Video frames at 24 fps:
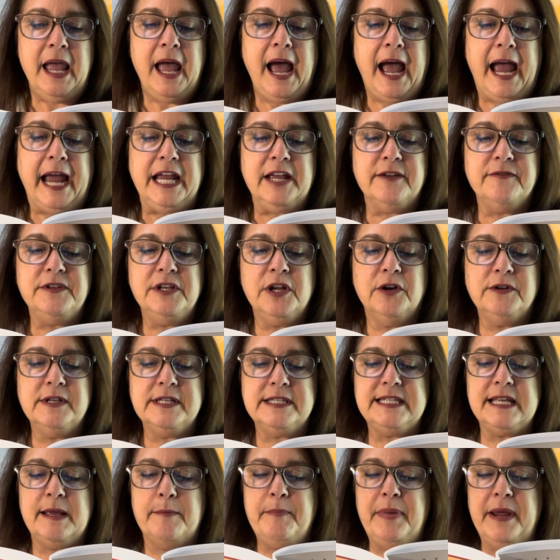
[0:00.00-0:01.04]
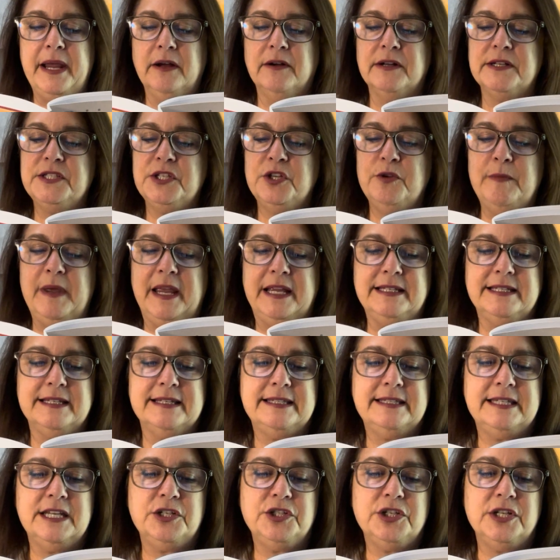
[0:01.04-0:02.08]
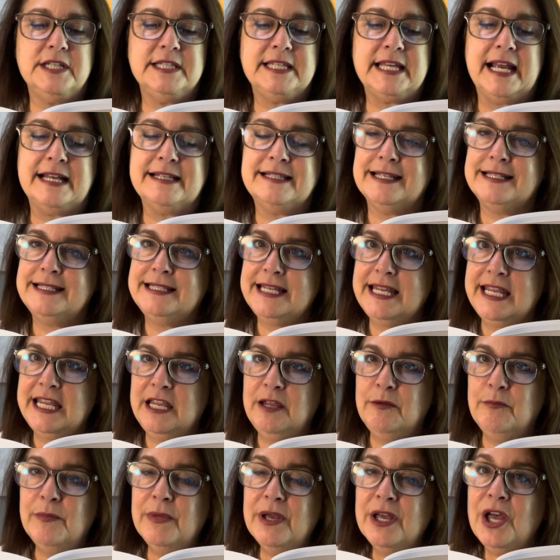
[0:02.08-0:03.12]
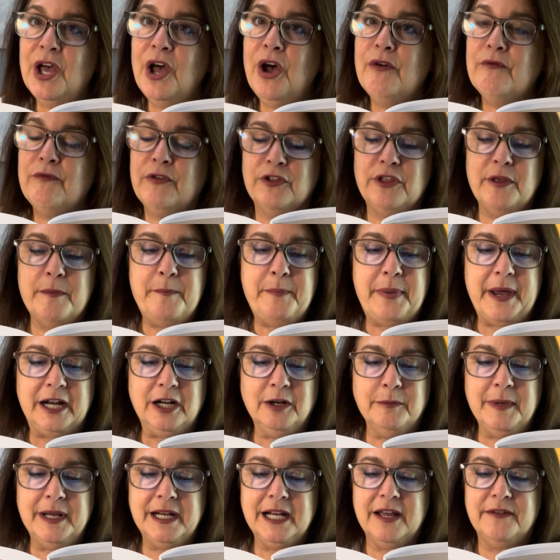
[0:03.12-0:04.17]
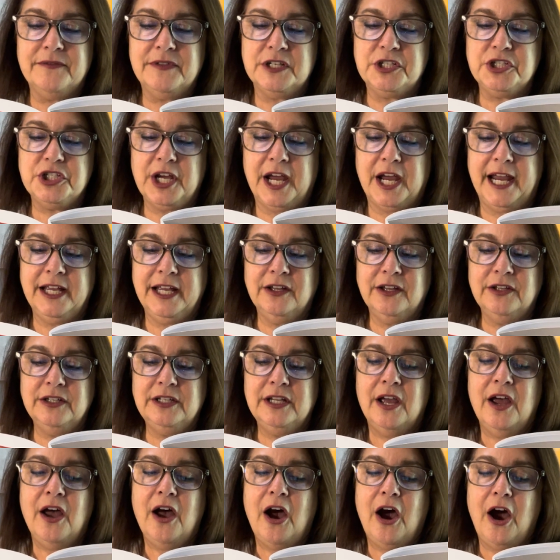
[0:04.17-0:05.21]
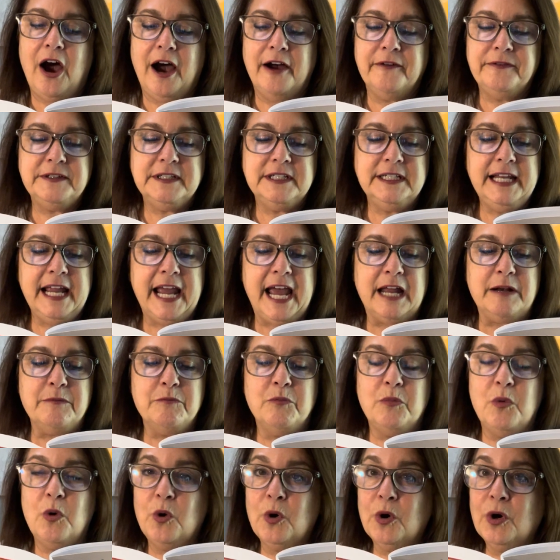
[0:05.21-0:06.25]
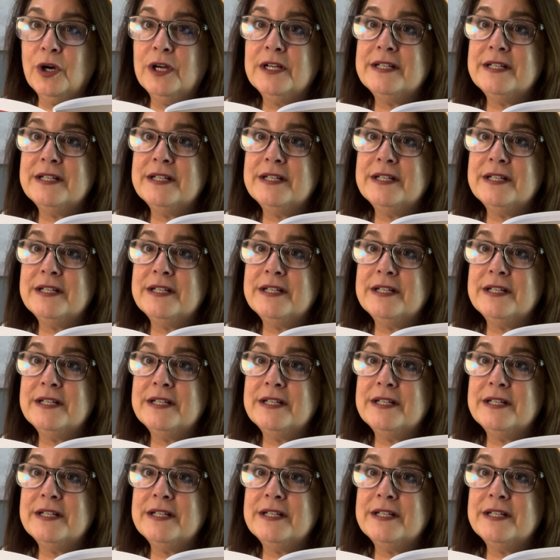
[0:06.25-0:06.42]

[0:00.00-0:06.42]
I have noticed that parents who make decisions as a team for the betterment of the child often had more